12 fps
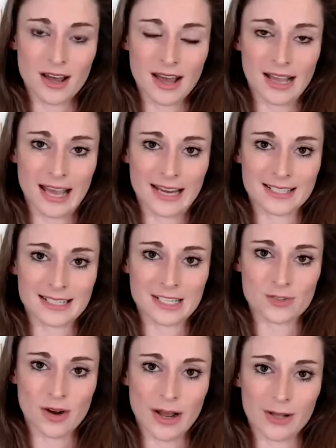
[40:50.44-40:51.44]
against
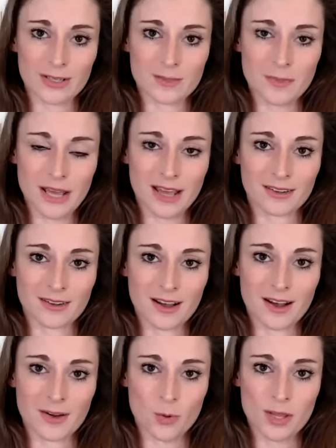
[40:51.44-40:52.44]
Israel as being
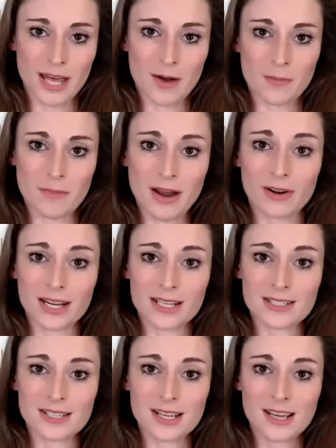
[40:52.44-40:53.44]
without
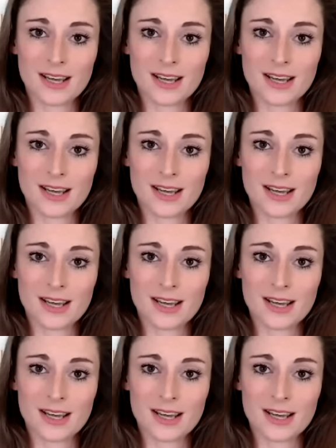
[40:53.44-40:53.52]
merit.